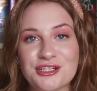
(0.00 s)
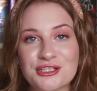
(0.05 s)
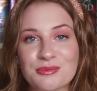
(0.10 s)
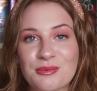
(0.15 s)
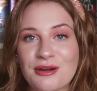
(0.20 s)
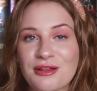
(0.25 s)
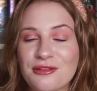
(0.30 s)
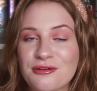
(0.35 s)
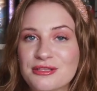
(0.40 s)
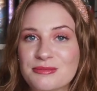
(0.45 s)
just
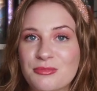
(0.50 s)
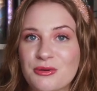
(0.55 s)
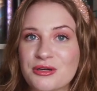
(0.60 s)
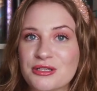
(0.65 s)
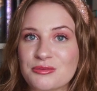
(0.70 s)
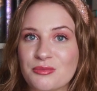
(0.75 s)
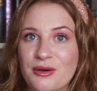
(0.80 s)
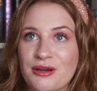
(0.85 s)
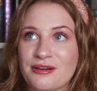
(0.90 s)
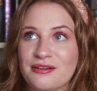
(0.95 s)
one of those
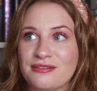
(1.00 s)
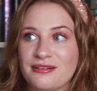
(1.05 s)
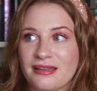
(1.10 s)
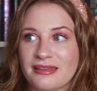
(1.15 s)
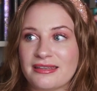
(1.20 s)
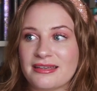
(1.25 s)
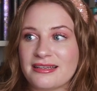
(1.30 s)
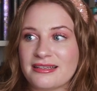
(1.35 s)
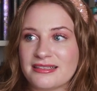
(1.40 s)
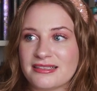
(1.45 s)
books where
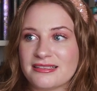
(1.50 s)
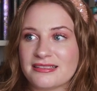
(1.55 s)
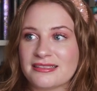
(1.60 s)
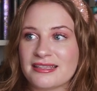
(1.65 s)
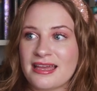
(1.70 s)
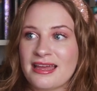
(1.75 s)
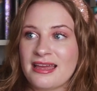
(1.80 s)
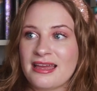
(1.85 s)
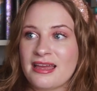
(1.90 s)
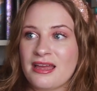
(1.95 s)
nothing is